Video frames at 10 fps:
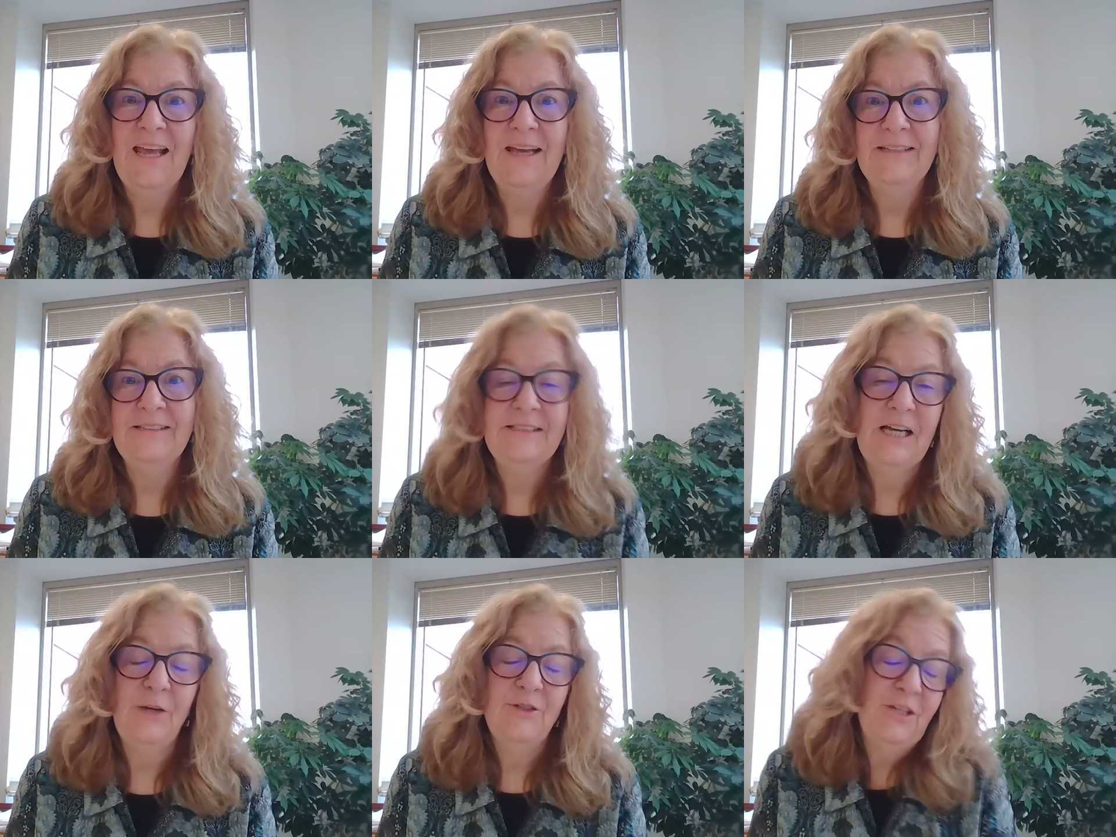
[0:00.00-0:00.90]
And
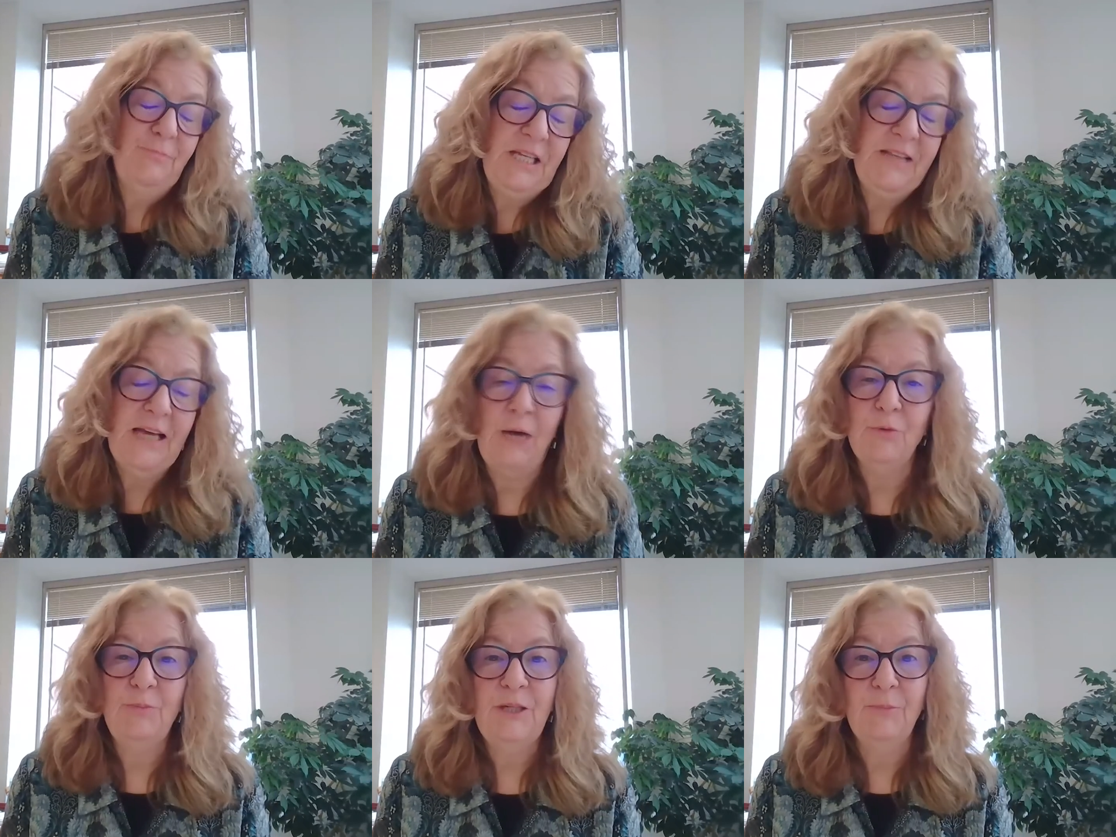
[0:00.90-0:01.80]
uh, to me, that
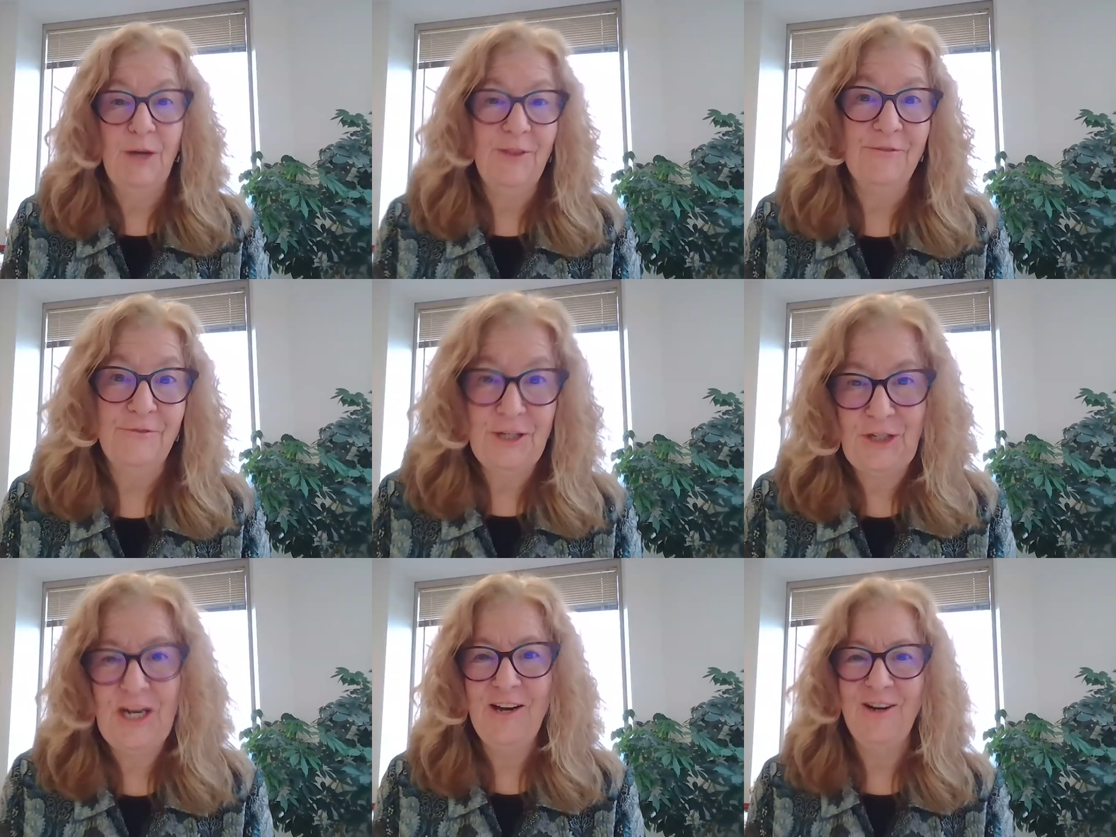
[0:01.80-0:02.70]
would be a breath of fresh